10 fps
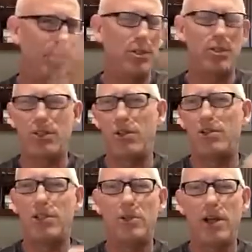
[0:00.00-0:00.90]

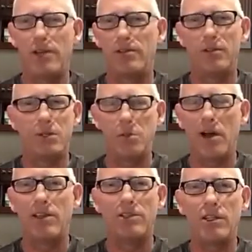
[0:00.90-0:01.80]
deserved some kind of a
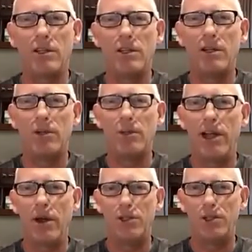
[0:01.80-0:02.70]
response. But
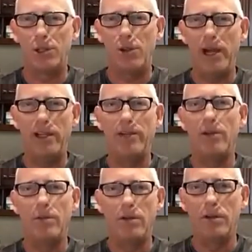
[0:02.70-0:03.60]
now I just grade
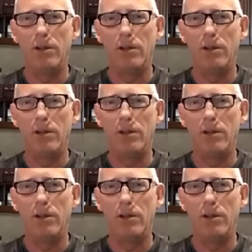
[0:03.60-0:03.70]
them.